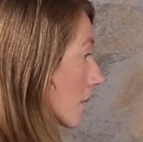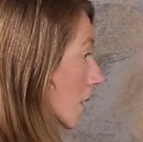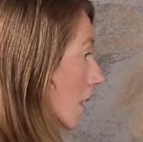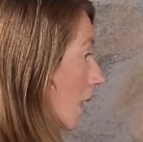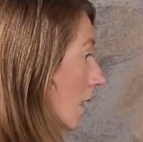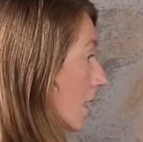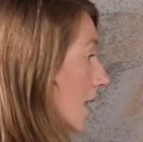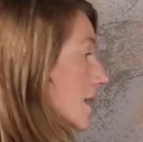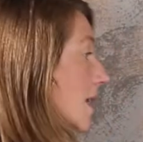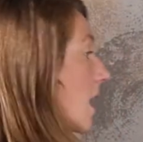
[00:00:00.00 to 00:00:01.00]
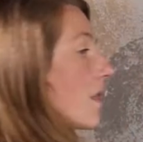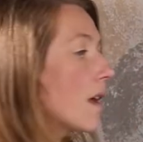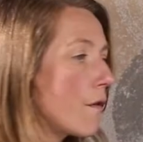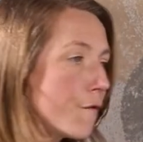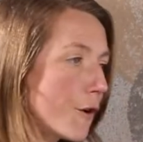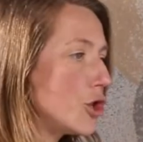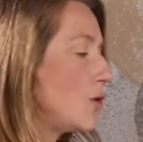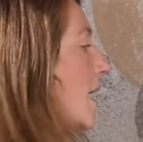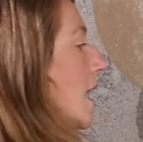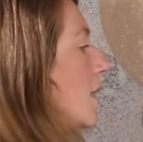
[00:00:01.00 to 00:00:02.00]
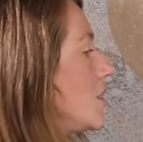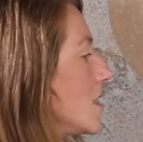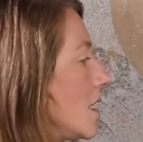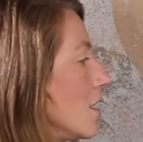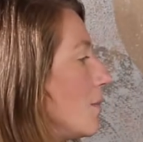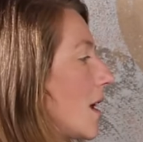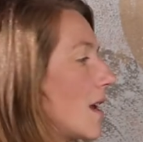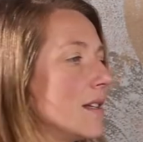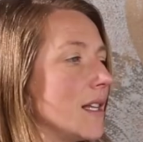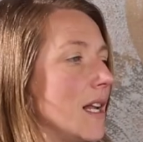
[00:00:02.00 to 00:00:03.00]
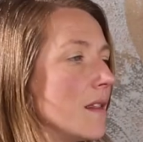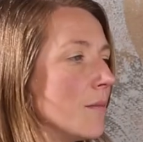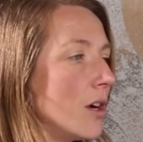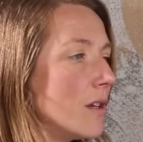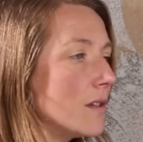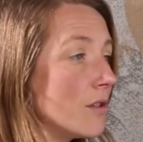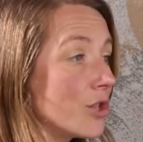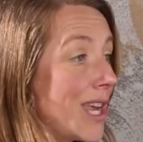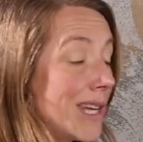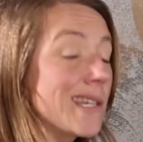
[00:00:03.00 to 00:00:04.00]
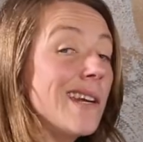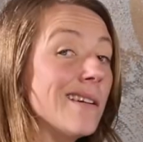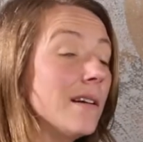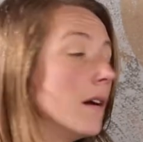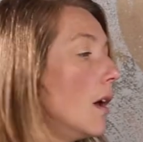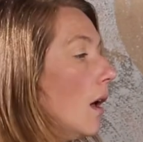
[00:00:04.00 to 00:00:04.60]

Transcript: okay let's see I think I've far too many images here but I can delete them out there's eight here